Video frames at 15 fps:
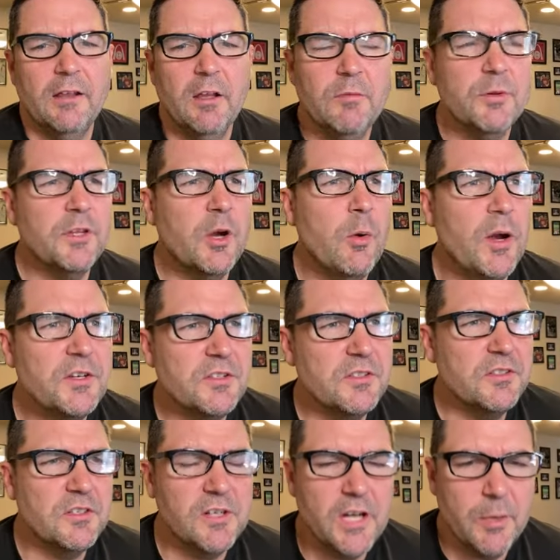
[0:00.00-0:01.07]
love when the questions
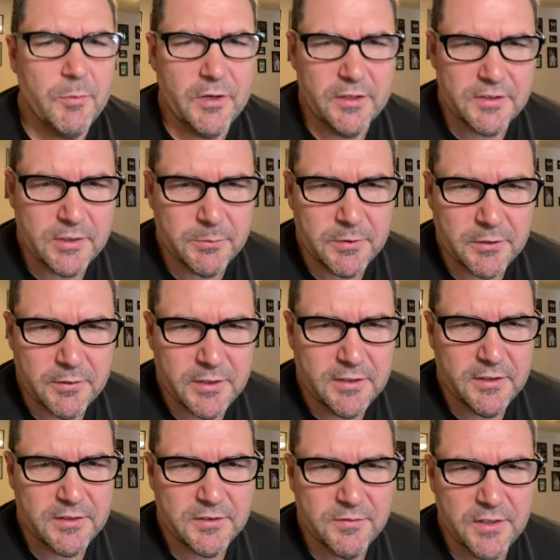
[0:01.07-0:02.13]
start coming in, so I'm going to read
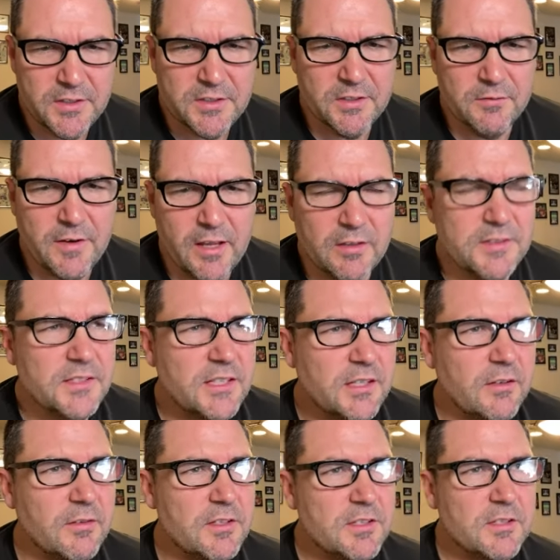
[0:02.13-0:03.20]
this. Vincent
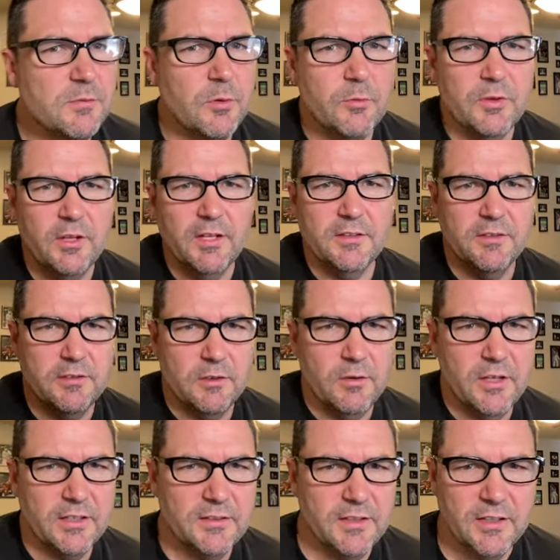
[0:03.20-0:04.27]
Valentino, this is what we like to do. I
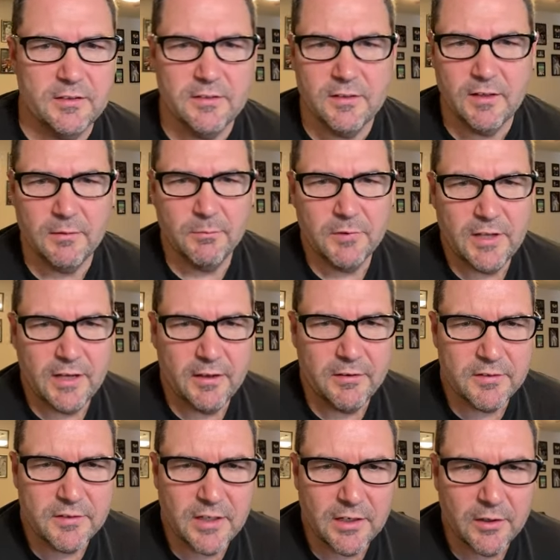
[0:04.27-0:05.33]
like to get kind
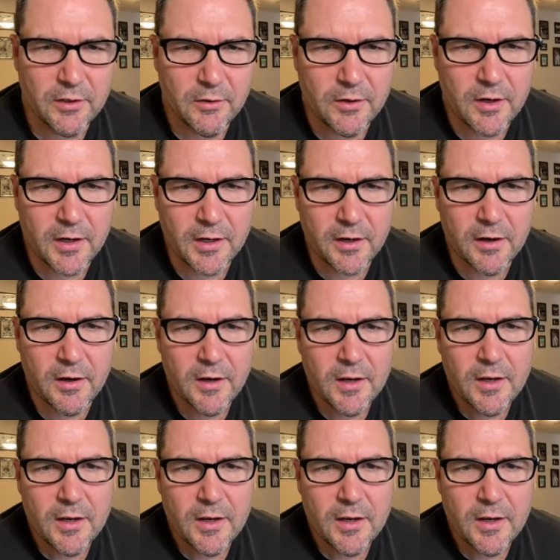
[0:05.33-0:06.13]
of going on here.